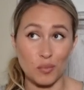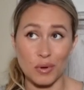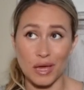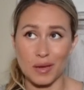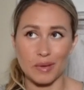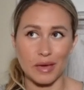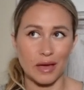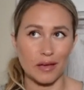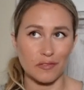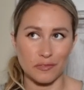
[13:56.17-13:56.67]

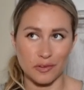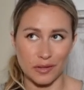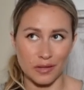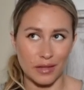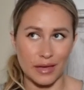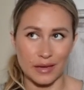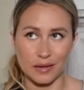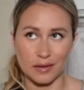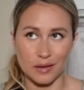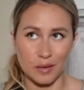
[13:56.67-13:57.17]
maybe I feel
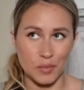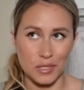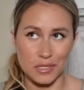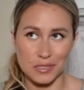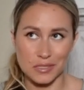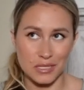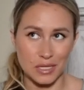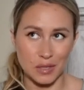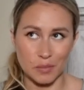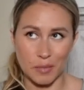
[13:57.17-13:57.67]
like I'm gonna
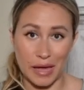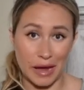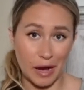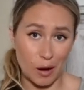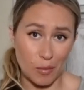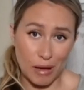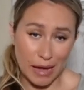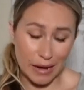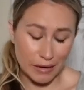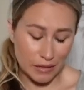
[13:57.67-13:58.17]
slick my
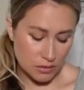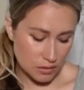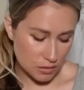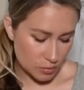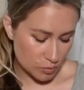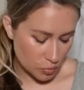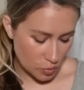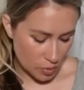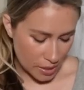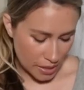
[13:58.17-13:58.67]
hair back at some
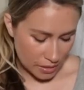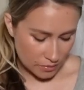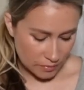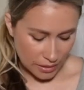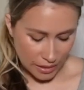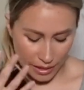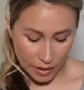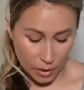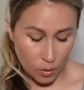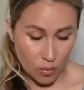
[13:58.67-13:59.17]
point
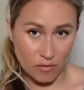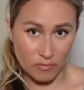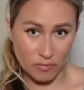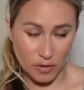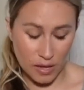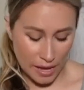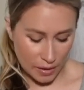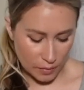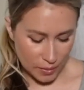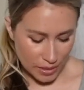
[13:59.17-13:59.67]
and I don't want
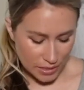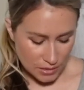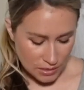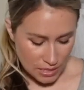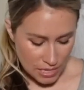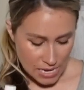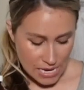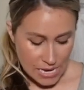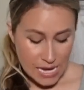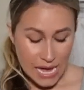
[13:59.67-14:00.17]
flyaways.
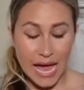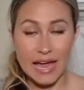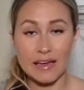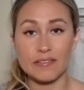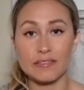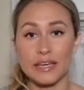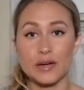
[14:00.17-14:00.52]
I have